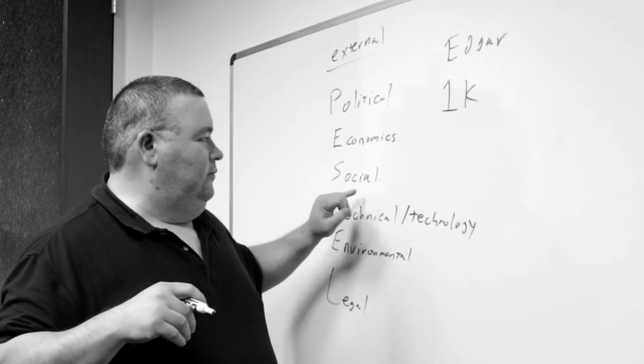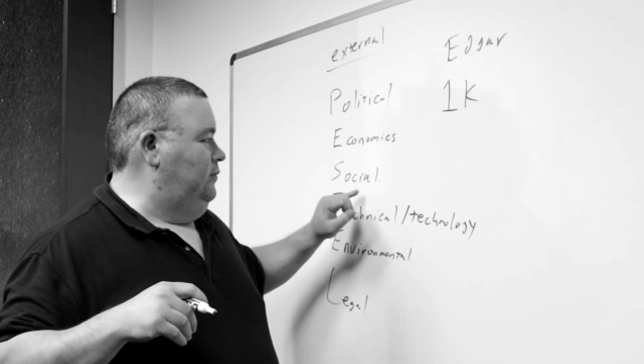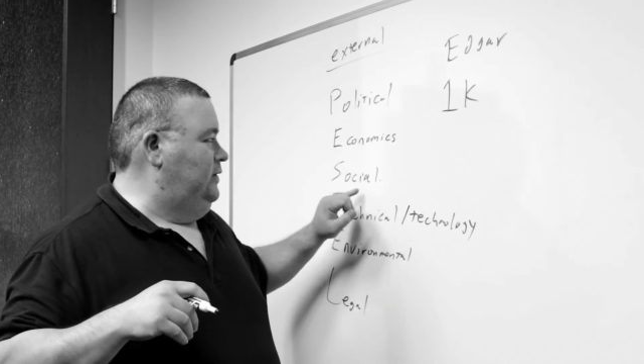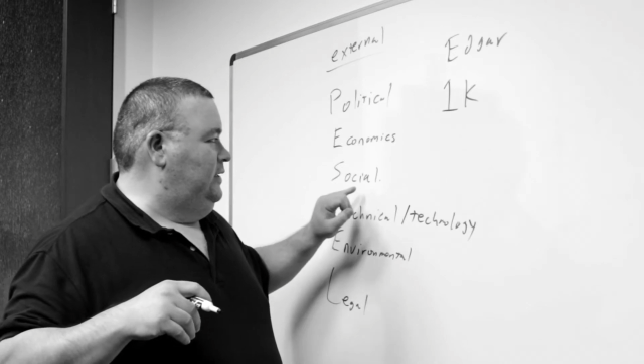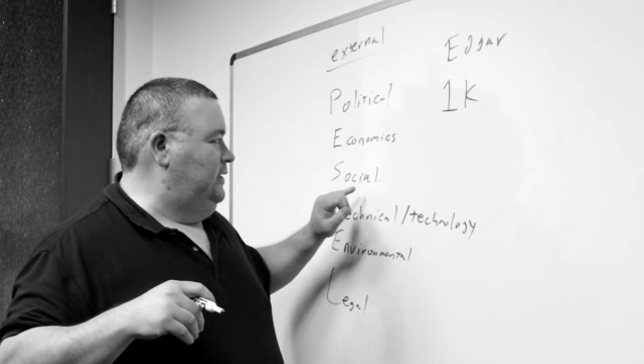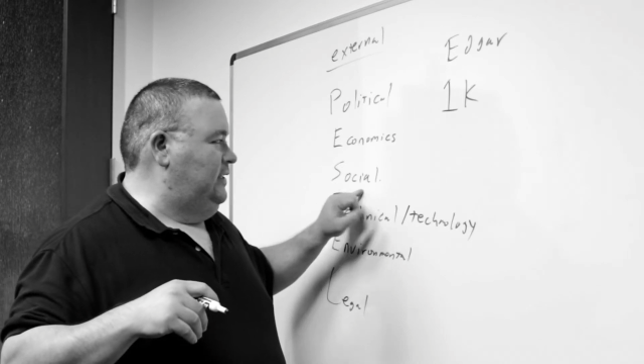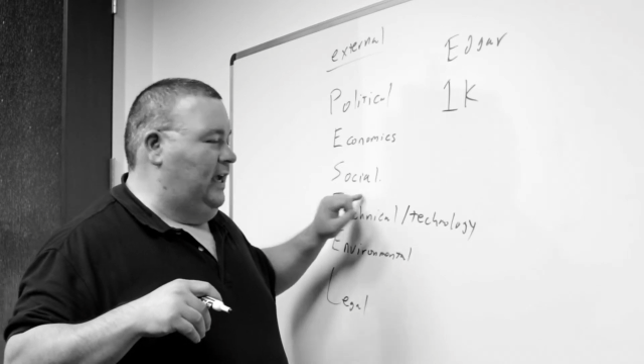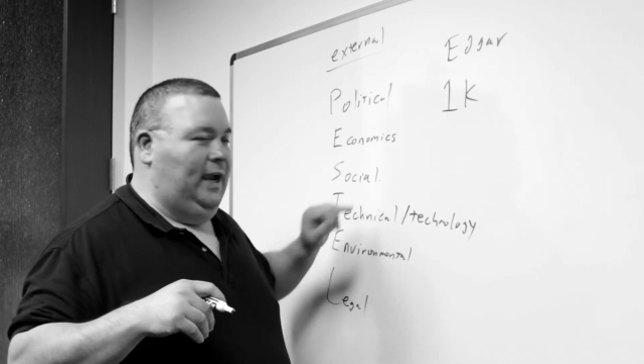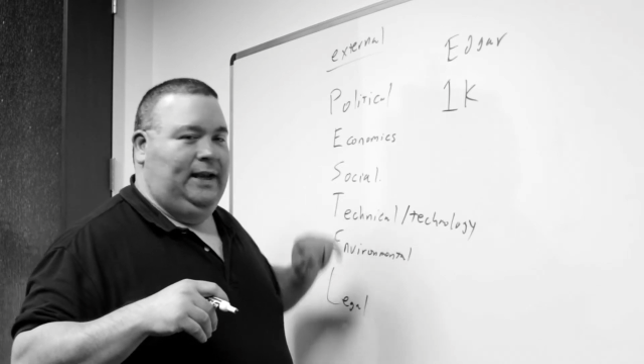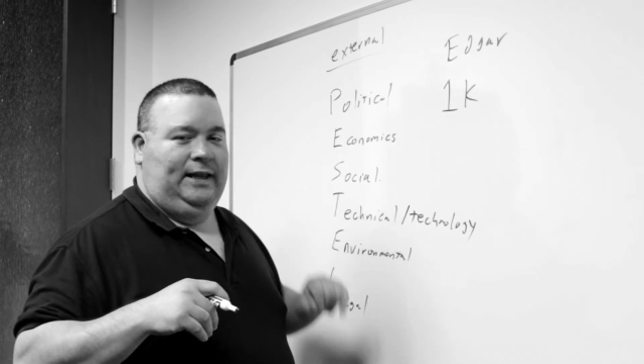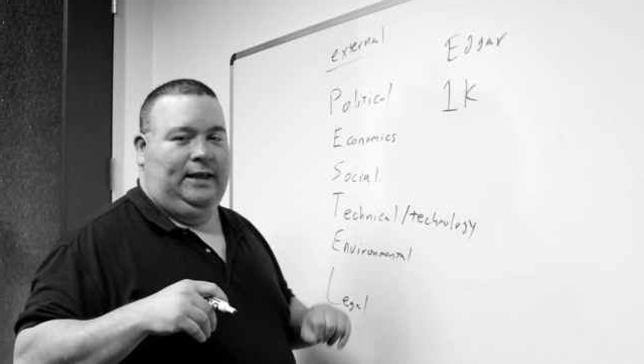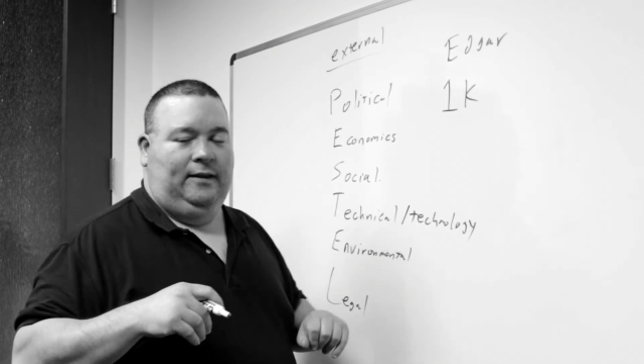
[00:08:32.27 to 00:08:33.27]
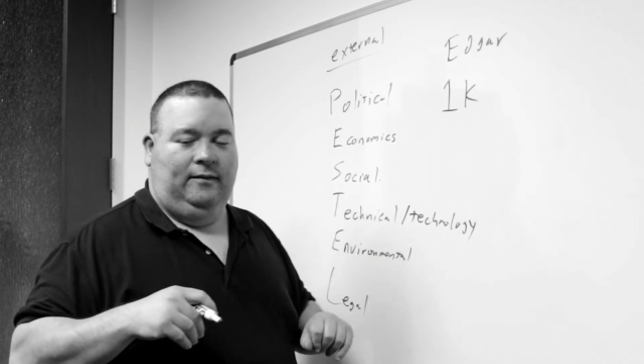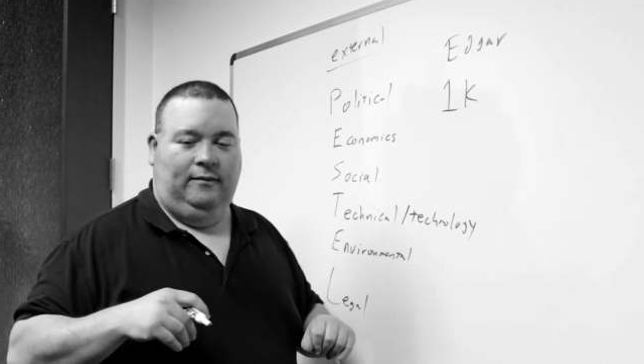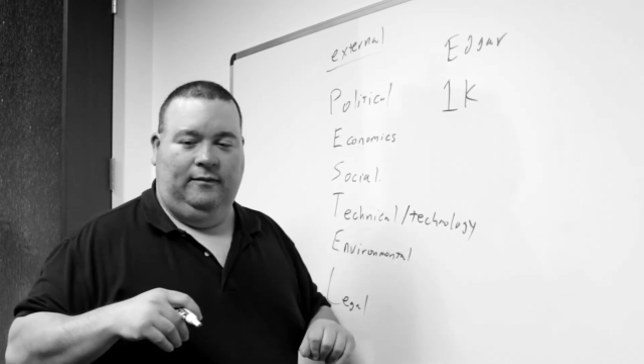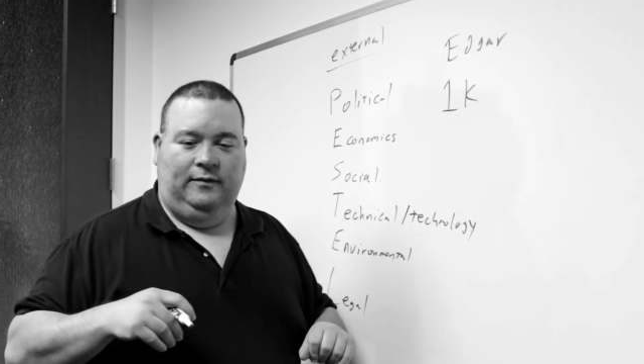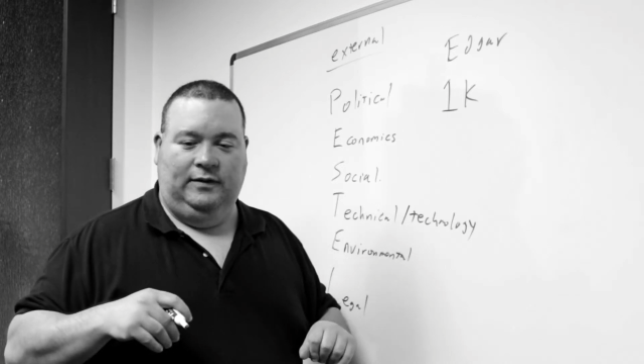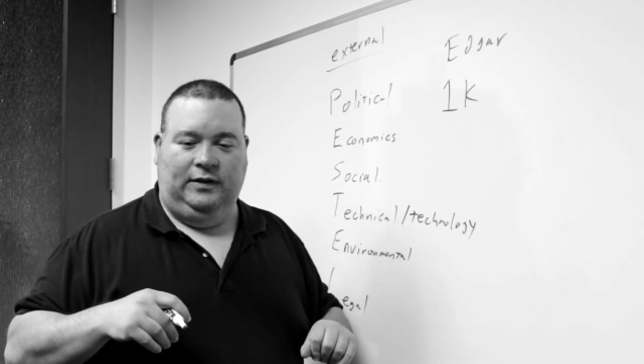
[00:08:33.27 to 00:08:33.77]
society,
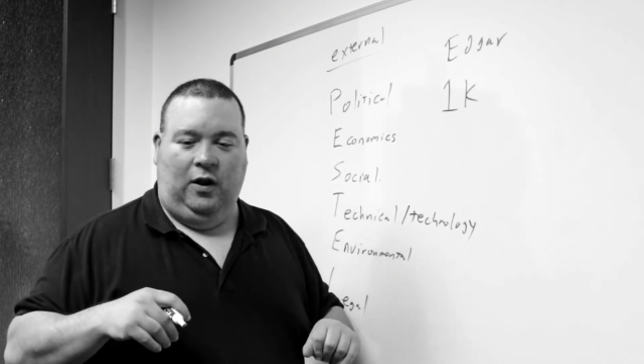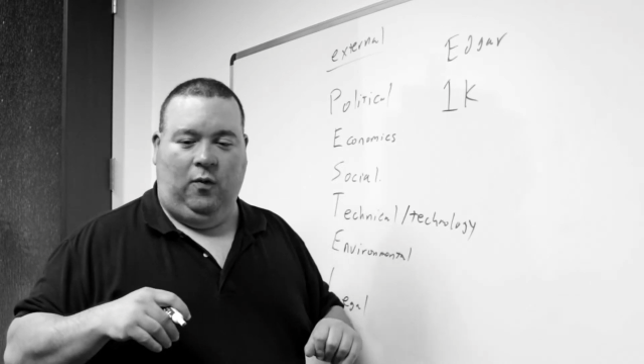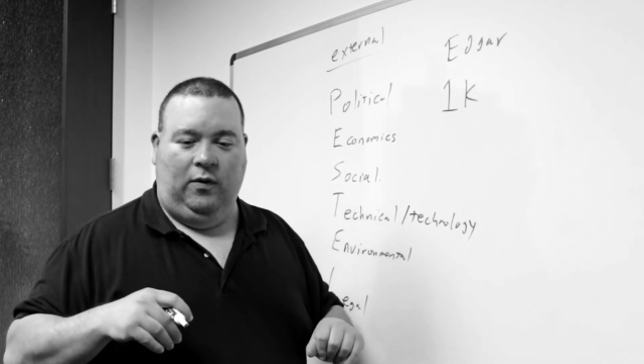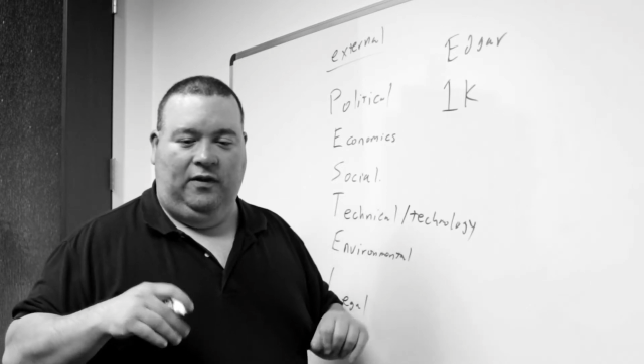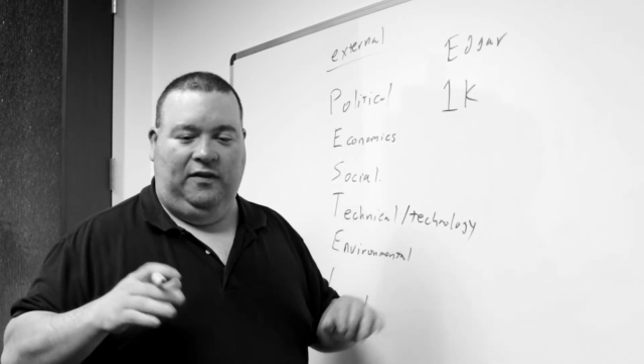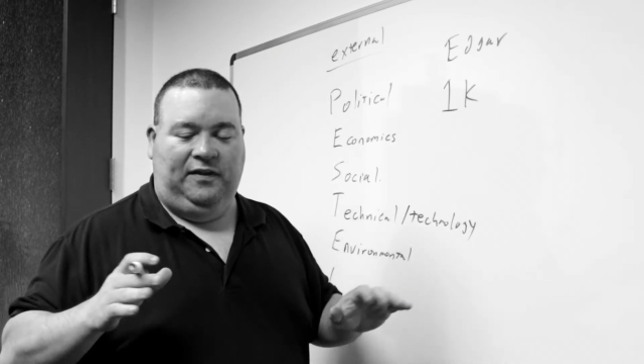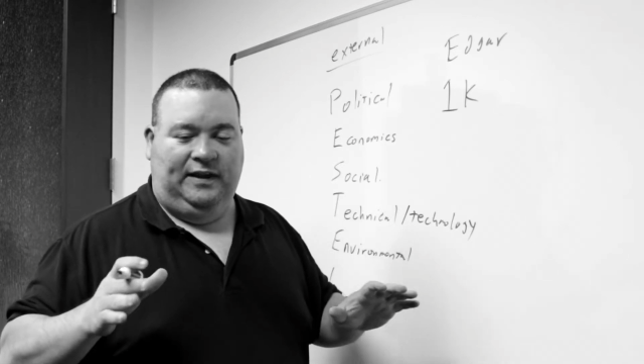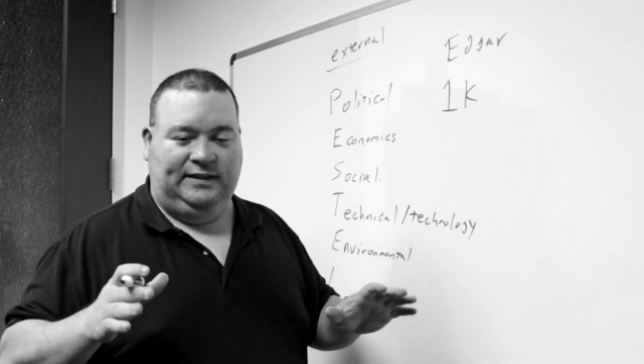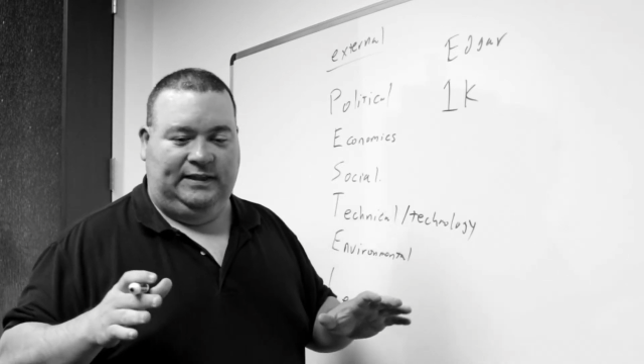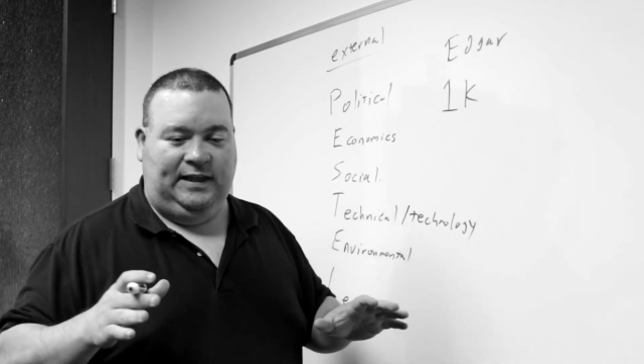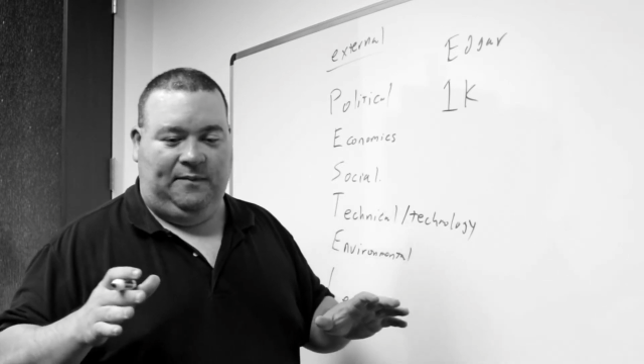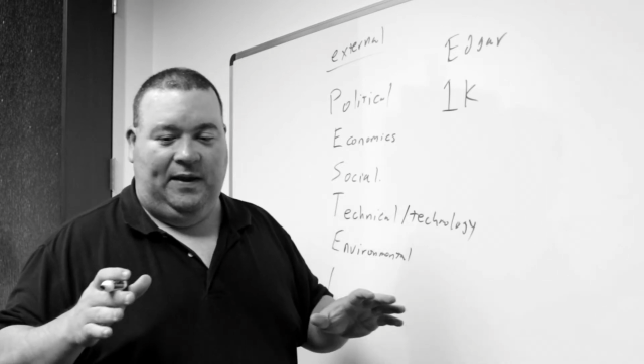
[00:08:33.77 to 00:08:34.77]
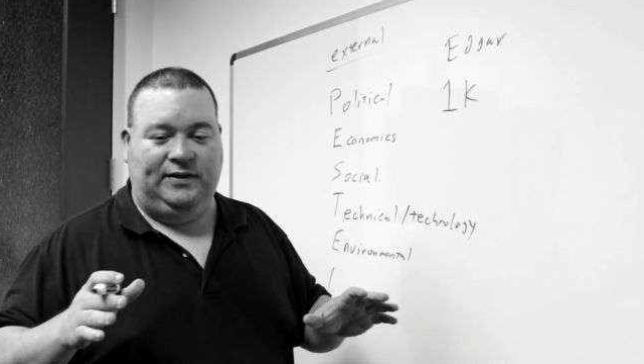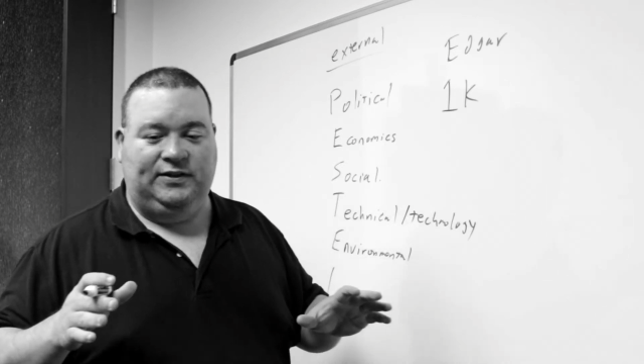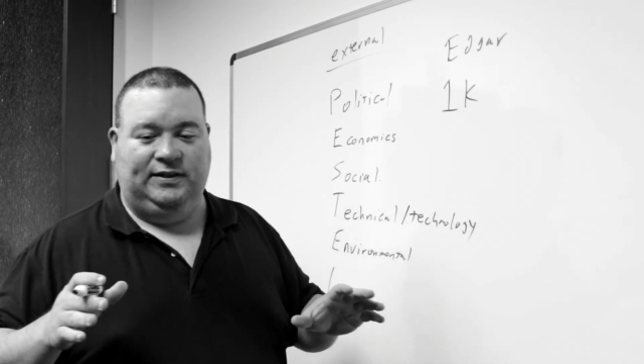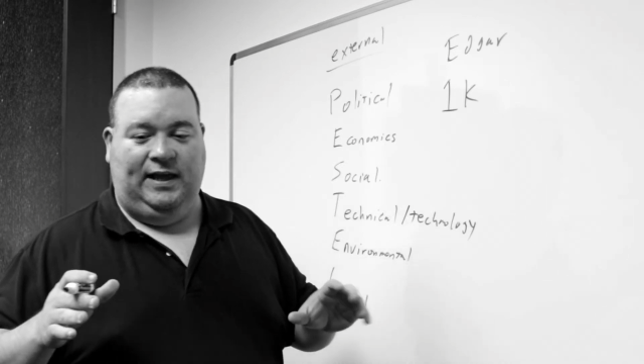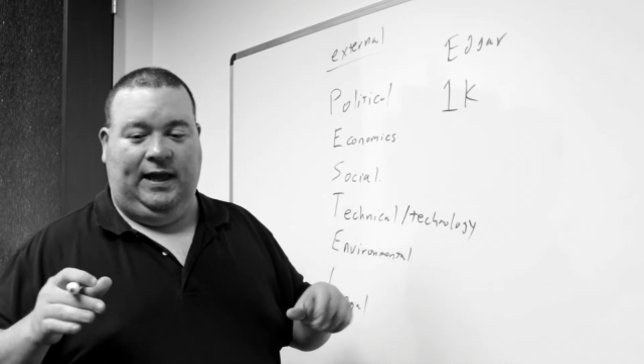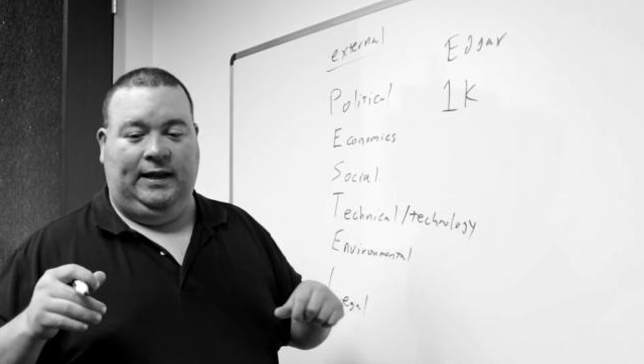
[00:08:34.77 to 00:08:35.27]
one of the things that they
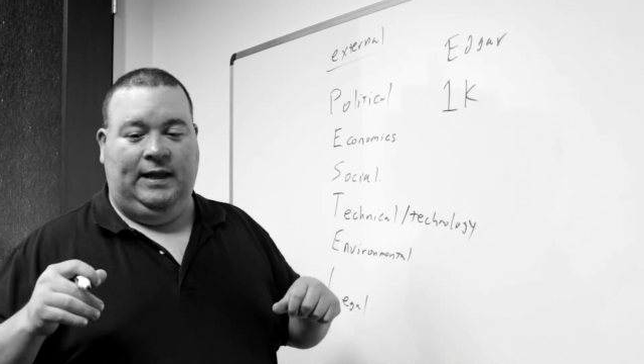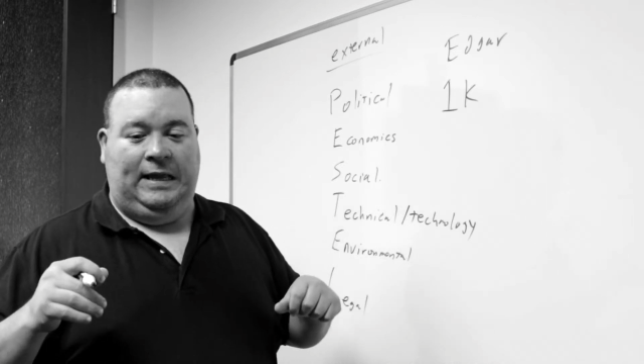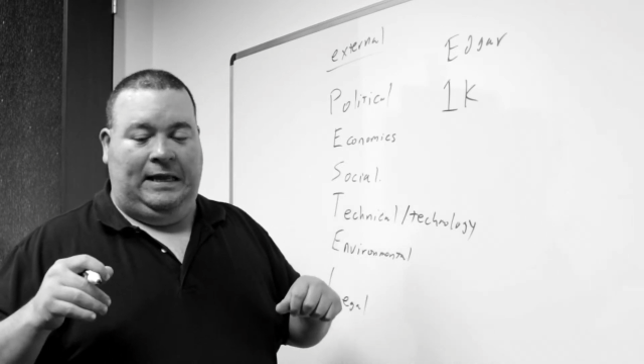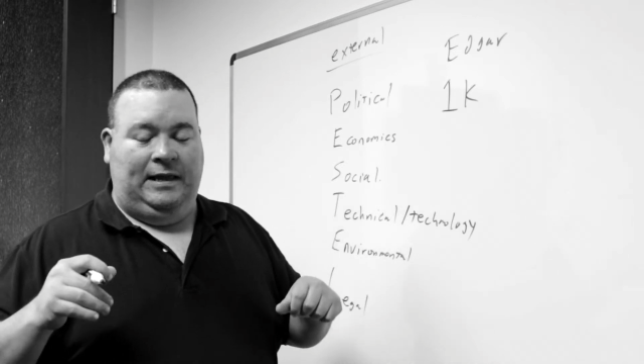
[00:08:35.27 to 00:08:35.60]
mentioned, that